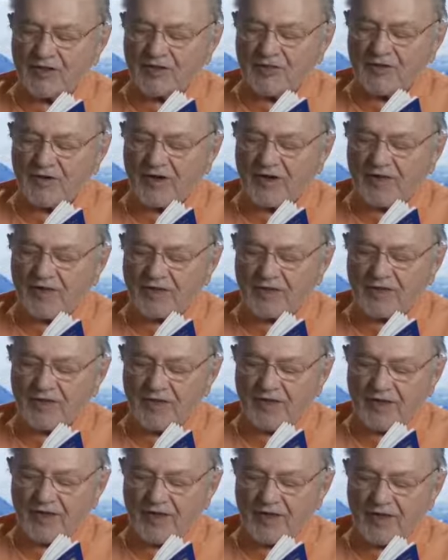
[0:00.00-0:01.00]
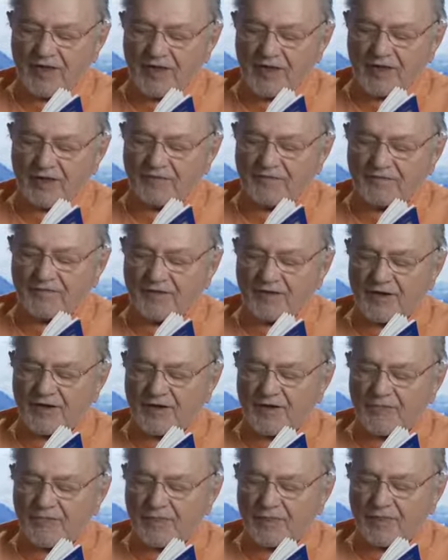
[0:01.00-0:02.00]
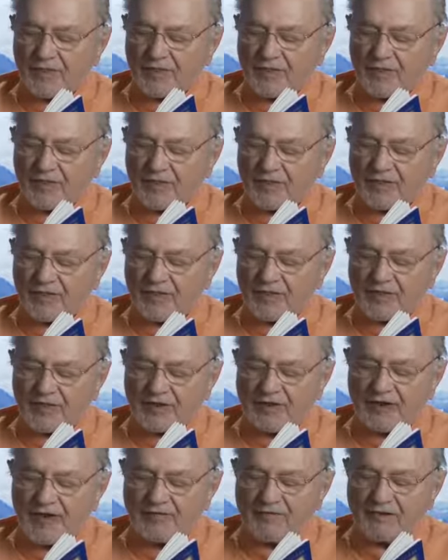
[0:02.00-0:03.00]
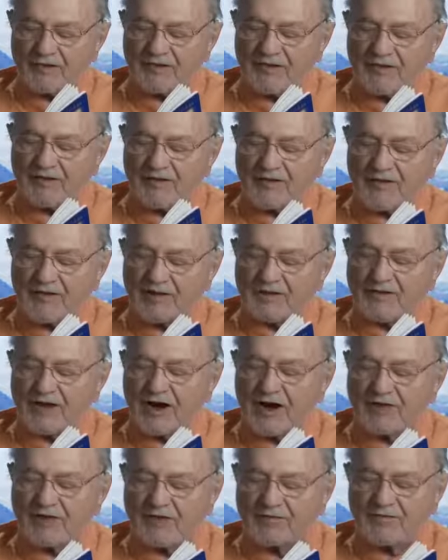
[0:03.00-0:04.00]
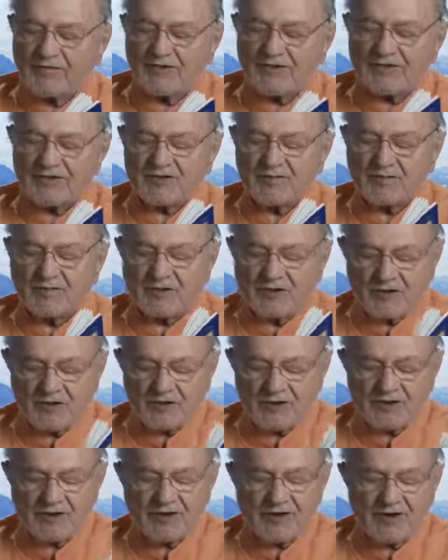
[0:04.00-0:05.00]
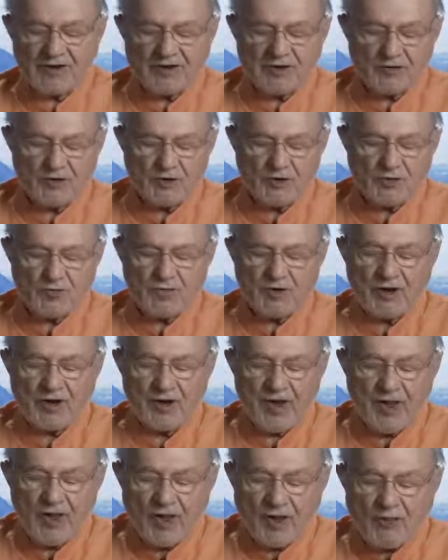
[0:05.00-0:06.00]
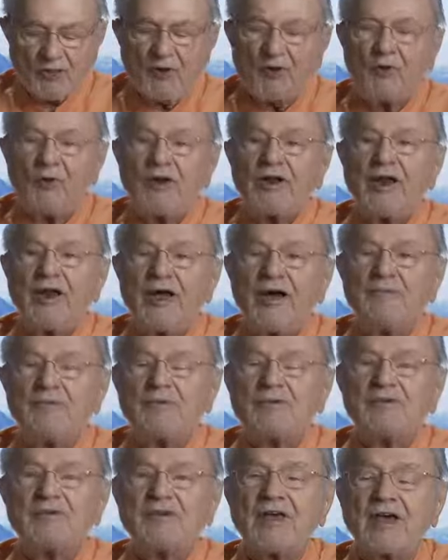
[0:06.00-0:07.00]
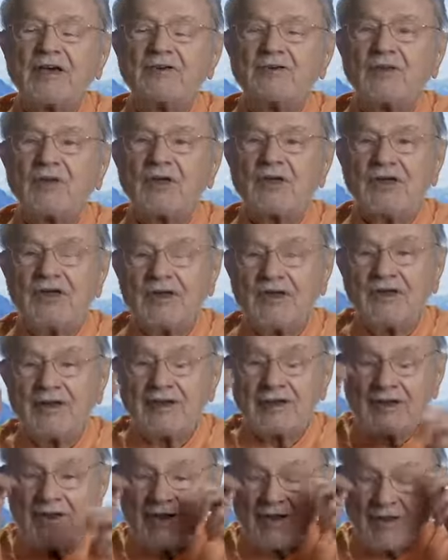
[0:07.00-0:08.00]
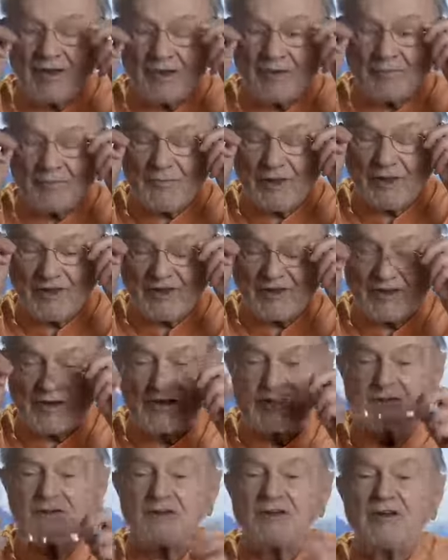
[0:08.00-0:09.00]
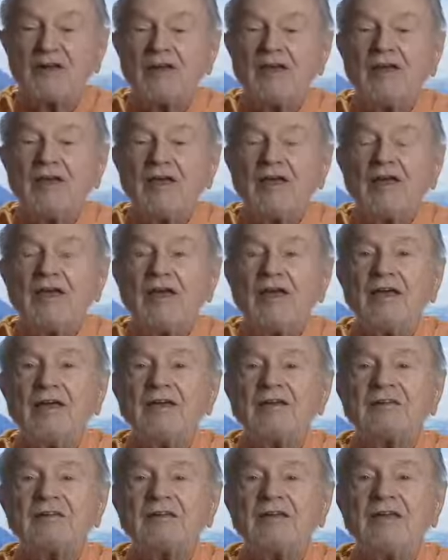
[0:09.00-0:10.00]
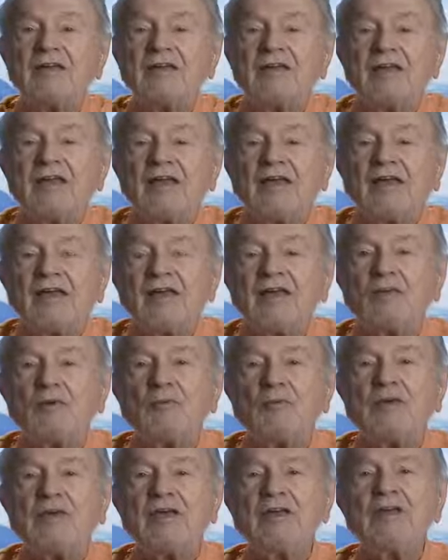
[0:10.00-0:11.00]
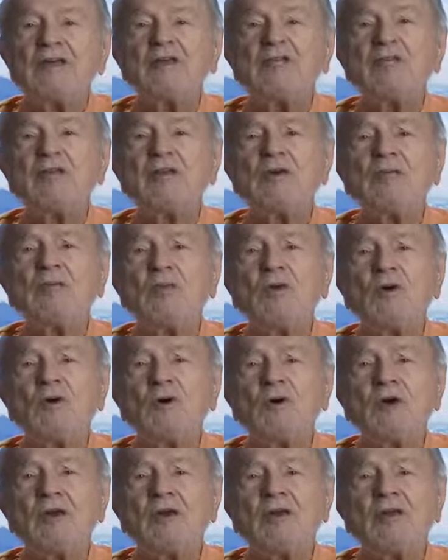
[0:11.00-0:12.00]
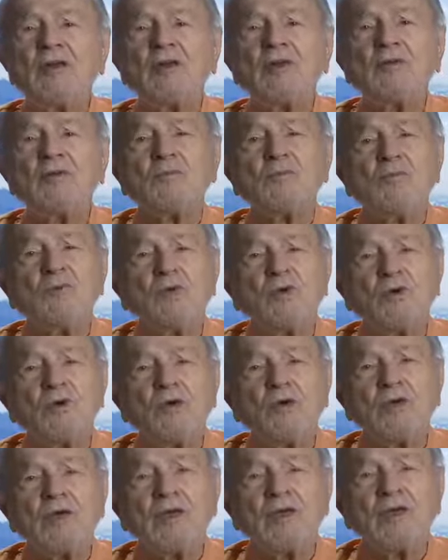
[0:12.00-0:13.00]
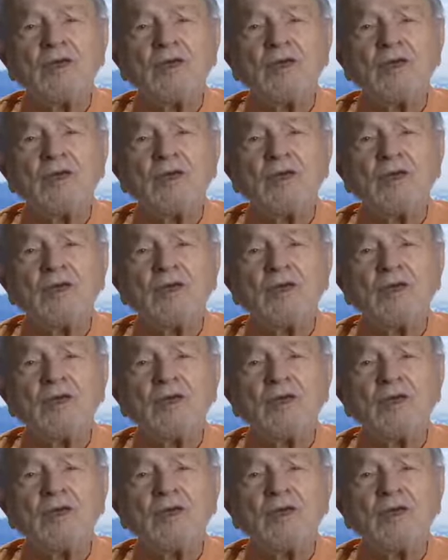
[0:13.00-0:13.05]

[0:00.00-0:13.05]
faith of the devotee and the attractiveness of material enjoyment. Well, what happens actually in meditation is that you begin to feel more and more